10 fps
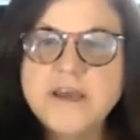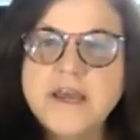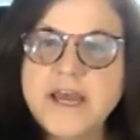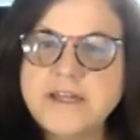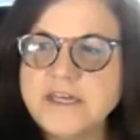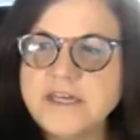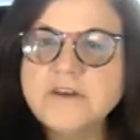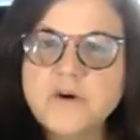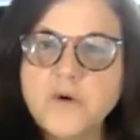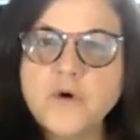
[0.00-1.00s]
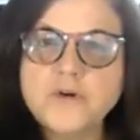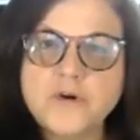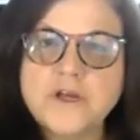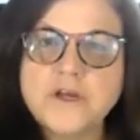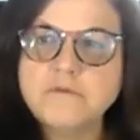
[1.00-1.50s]
And in the order,
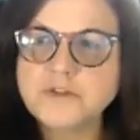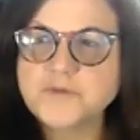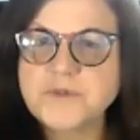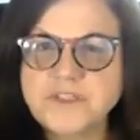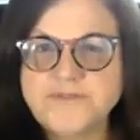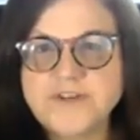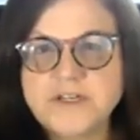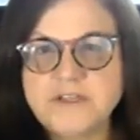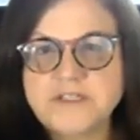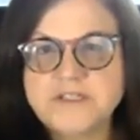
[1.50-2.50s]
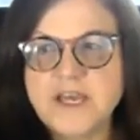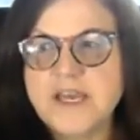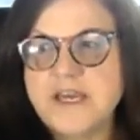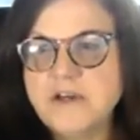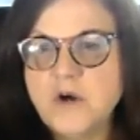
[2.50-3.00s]
it will specifically
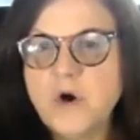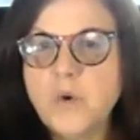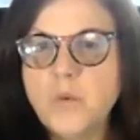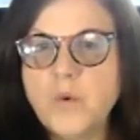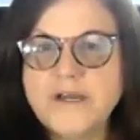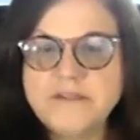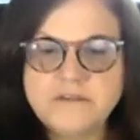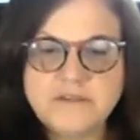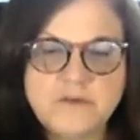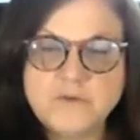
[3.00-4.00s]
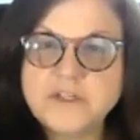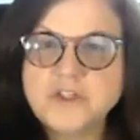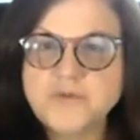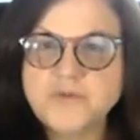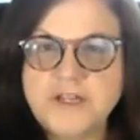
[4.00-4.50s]
say what the
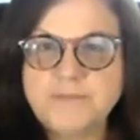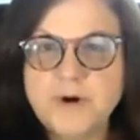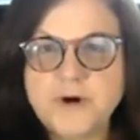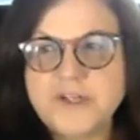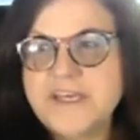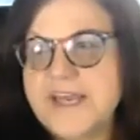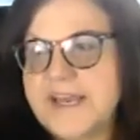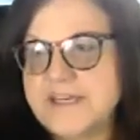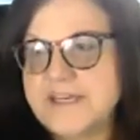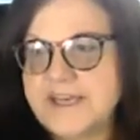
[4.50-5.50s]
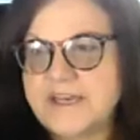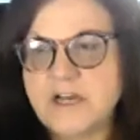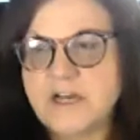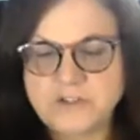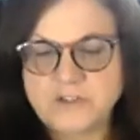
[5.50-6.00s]
restrained party can and cannot
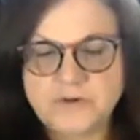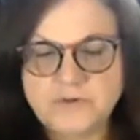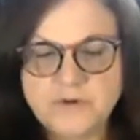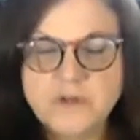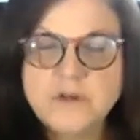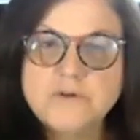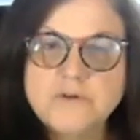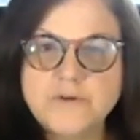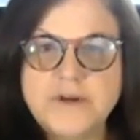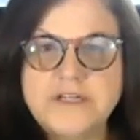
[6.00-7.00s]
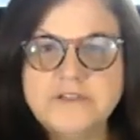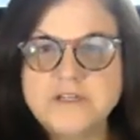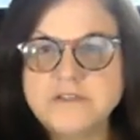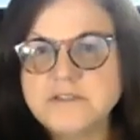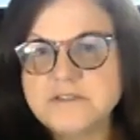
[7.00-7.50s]
do. For
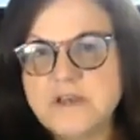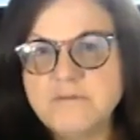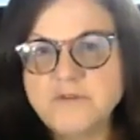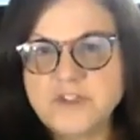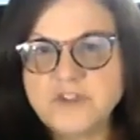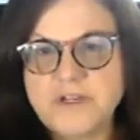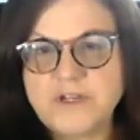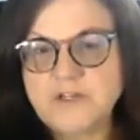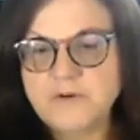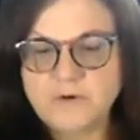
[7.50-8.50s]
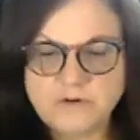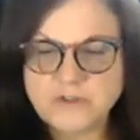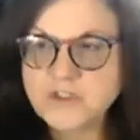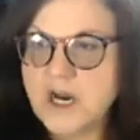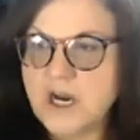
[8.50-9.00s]
instance, some restraining orders
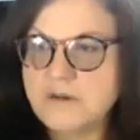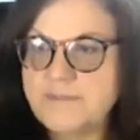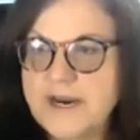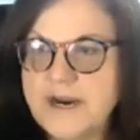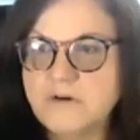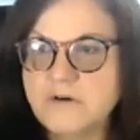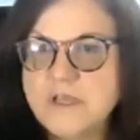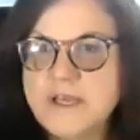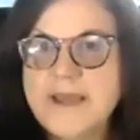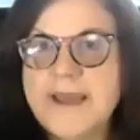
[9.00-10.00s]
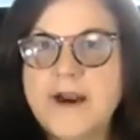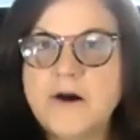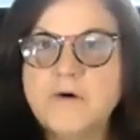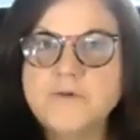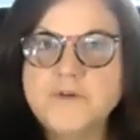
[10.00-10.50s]
talk about
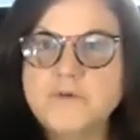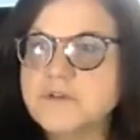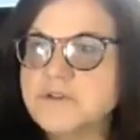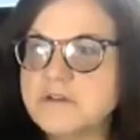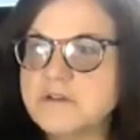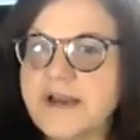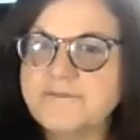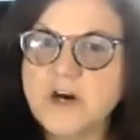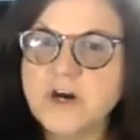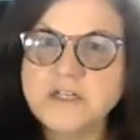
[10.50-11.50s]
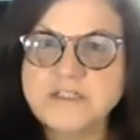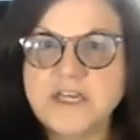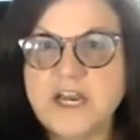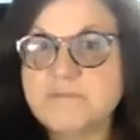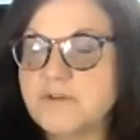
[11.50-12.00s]
how you can still have
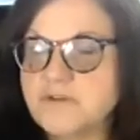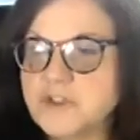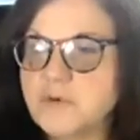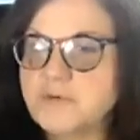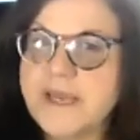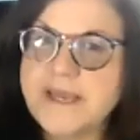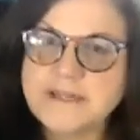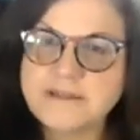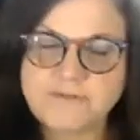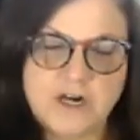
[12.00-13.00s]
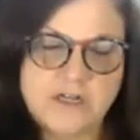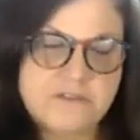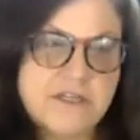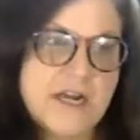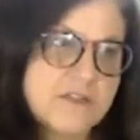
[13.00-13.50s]
contact, but there's no negative
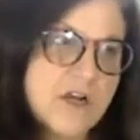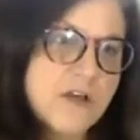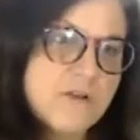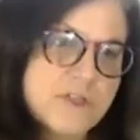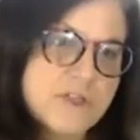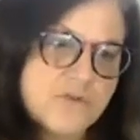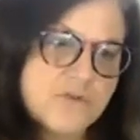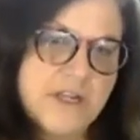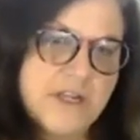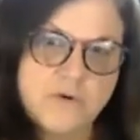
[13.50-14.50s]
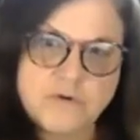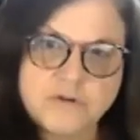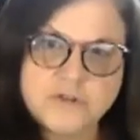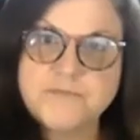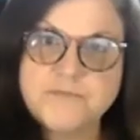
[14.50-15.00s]
contact. Other restraining
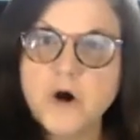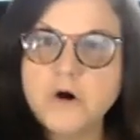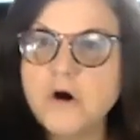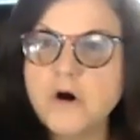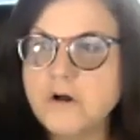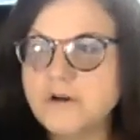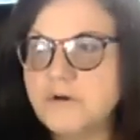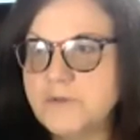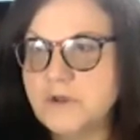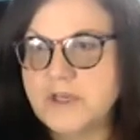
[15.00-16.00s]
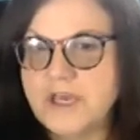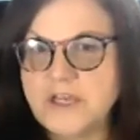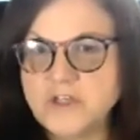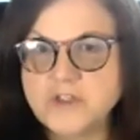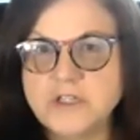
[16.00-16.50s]
orders bar all
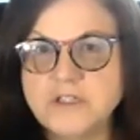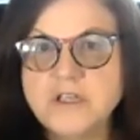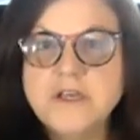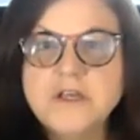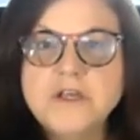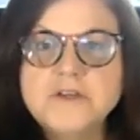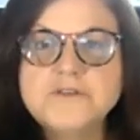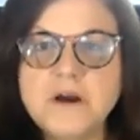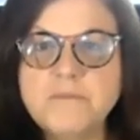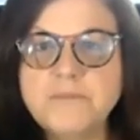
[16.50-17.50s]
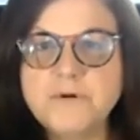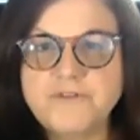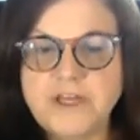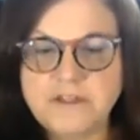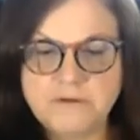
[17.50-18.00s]
communication. Some
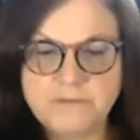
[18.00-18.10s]
prevent